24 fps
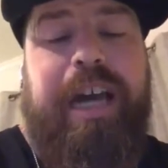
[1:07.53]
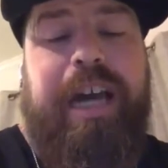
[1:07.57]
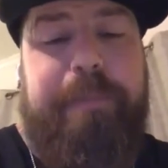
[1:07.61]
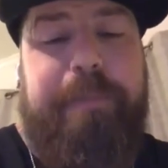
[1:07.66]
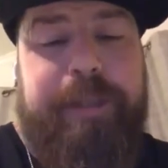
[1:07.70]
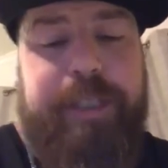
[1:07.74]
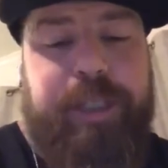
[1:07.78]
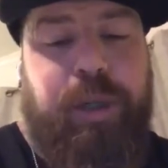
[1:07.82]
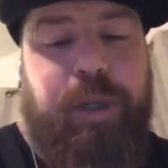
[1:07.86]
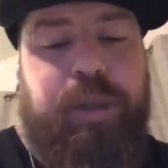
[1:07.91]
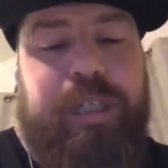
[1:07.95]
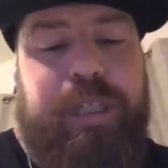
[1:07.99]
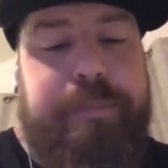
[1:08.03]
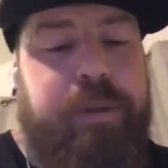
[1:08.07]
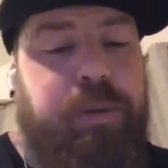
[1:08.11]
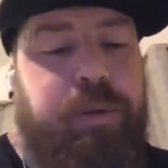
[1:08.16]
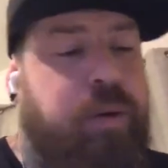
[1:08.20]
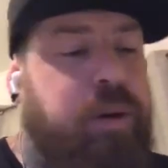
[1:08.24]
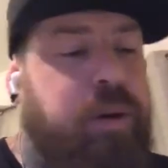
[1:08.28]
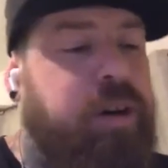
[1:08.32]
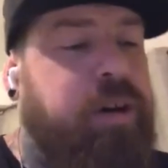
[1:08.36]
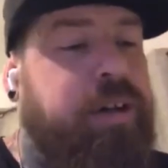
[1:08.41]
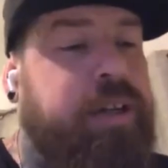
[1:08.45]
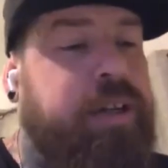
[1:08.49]
I mean, don't get me
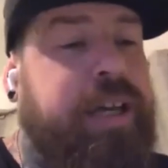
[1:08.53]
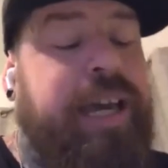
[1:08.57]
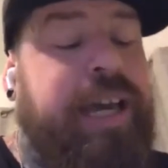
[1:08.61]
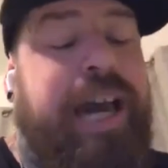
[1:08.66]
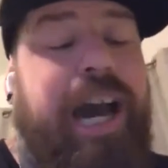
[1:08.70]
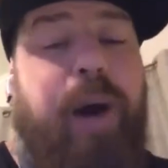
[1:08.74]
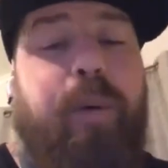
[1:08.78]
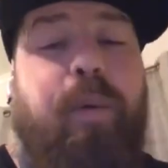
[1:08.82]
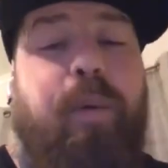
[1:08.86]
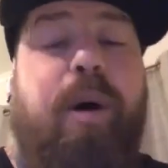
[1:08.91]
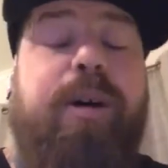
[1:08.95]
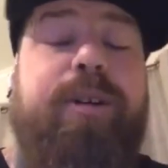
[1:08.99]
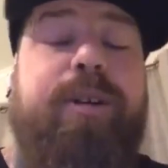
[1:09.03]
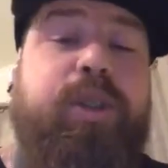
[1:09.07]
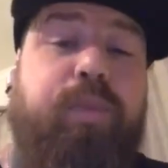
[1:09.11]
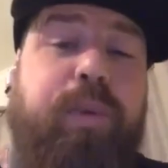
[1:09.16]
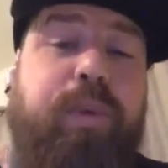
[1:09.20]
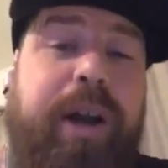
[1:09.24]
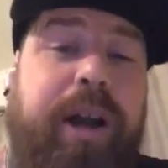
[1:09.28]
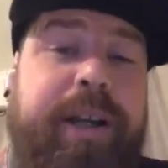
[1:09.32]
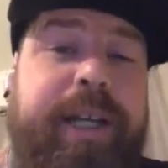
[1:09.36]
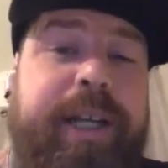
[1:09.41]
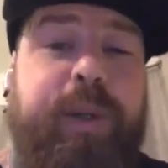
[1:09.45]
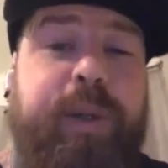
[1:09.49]
wrong. I walked
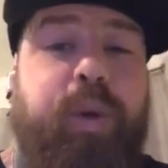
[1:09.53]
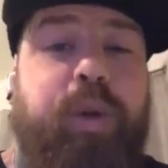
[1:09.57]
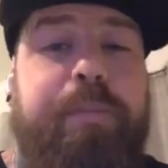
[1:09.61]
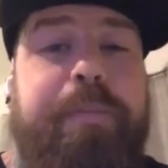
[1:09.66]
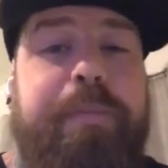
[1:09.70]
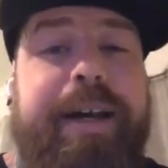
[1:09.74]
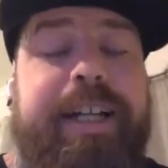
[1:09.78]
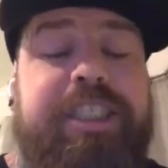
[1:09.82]
around here with